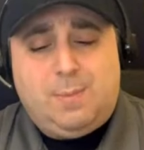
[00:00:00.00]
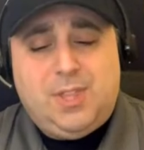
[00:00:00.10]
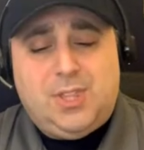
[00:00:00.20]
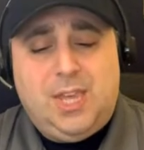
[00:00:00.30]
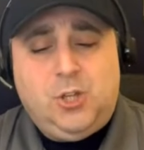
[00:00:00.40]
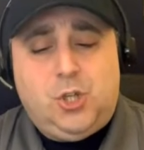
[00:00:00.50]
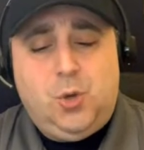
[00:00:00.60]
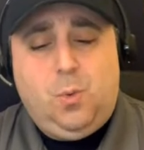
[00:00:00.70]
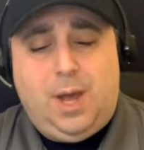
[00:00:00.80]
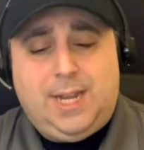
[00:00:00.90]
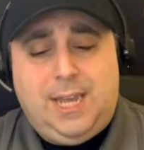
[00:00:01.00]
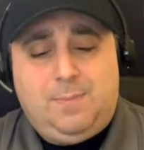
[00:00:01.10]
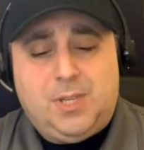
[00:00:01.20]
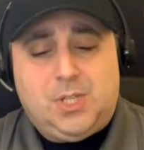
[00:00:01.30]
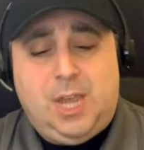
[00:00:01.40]
are some of the things you want to
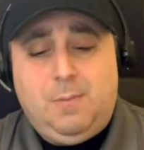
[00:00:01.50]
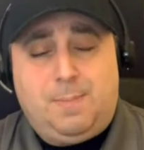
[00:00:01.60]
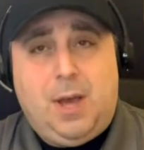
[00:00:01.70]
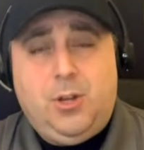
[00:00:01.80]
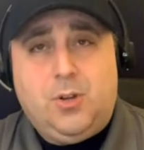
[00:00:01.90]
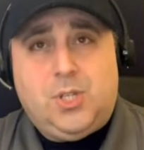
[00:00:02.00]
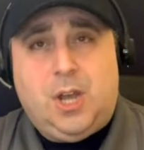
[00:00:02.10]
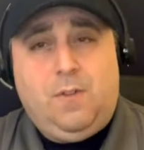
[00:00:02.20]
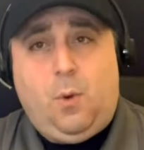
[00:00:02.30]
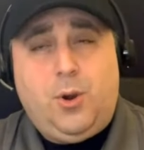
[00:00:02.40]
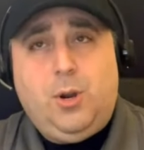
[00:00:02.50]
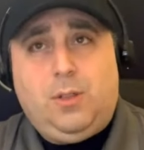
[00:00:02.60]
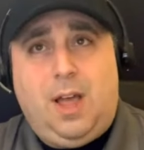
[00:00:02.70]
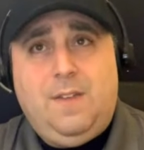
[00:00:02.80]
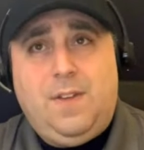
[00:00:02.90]
keep the same about yourself or
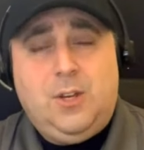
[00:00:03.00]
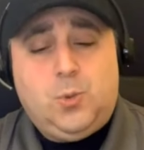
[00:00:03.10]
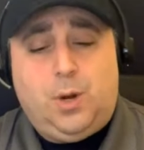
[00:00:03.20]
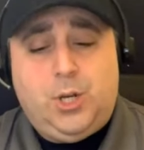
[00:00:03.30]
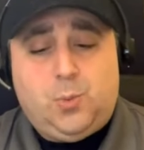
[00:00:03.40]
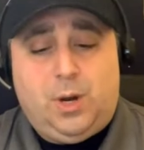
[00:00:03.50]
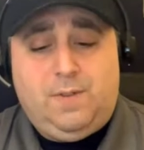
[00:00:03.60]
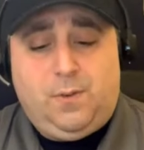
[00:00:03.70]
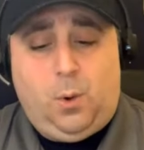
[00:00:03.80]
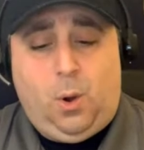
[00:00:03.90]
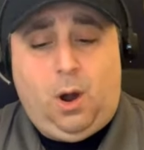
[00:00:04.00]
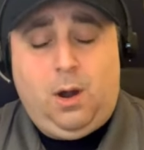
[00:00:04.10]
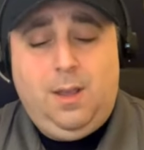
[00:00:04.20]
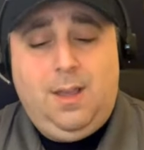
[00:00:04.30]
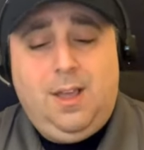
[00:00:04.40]
your life in 2024?
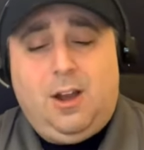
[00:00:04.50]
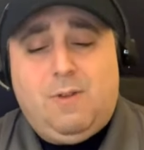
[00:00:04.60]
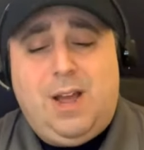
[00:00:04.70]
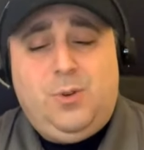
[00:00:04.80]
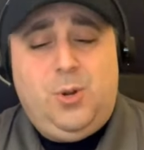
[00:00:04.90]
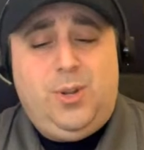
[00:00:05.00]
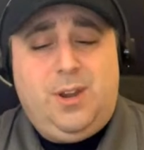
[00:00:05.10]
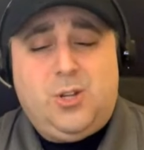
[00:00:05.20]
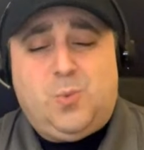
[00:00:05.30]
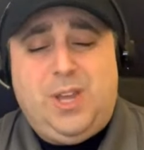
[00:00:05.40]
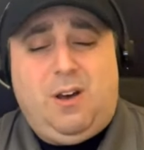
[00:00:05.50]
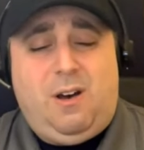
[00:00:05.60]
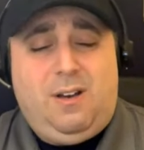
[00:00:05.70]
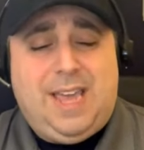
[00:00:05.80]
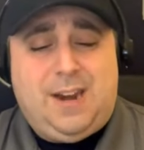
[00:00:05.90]
Around New Year's, we
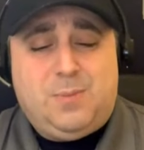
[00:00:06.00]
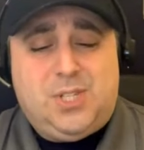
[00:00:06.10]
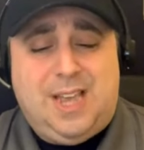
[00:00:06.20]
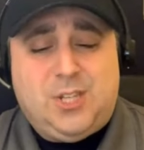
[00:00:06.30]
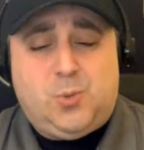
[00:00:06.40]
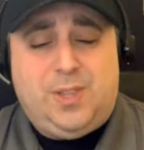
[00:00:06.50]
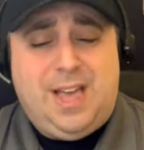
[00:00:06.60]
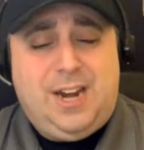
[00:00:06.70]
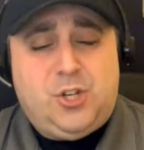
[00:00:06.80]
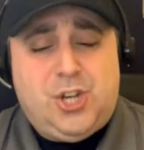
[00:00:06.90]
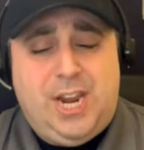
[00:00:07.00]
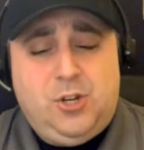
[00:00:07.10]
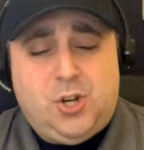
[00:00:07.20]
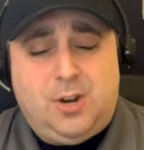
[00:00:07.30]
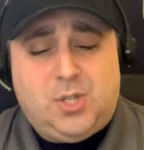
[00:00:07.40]
all get obsessed with how to
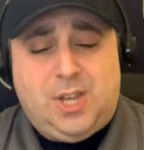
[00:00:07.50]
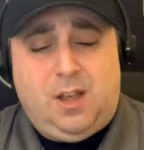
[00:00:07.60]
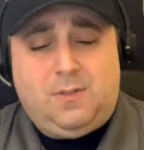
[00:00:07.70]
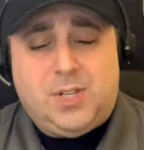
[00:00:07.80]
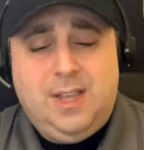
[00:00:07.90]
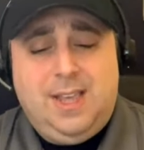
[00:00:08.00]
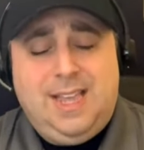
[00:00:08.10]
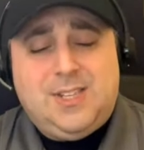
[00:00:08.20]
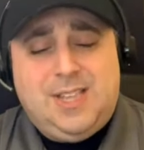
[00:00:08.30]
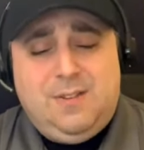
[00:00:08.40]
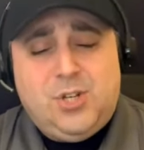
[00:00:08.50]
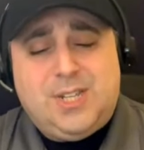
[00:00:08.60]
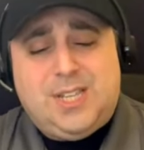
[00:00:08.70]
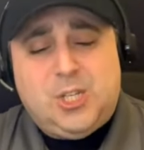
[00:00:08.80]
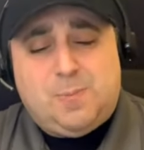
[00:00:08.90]
change ourselves instead of
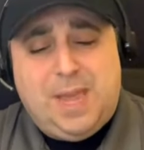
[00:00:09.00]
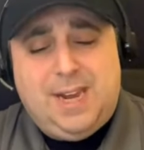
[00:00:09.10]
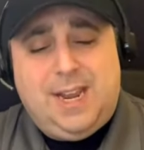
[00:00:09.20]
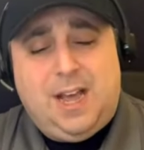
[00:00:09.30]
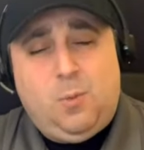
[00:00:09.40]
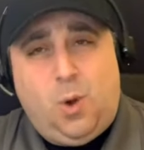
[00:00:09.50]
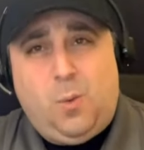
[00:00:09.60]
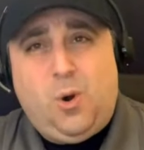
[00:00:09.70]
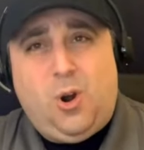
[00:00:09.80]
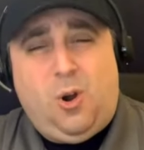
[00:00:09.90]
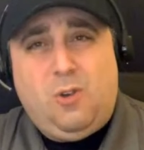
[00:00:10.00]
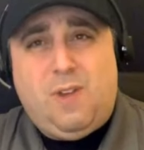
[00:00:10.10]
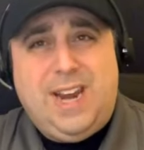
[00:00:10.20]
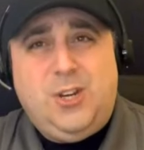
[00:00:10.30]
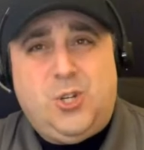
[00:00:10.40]
just expanding on what we're
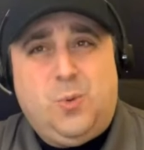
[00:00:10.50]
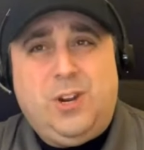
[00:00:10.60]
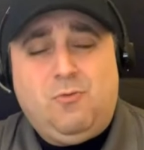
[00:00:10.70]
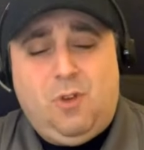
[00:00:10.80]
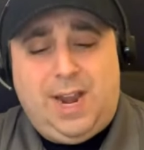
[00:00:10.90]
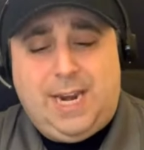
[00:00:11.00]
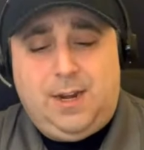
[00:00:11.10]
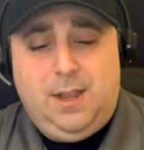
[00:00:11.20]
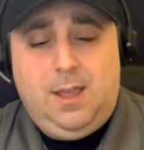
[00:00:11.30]
already doing right.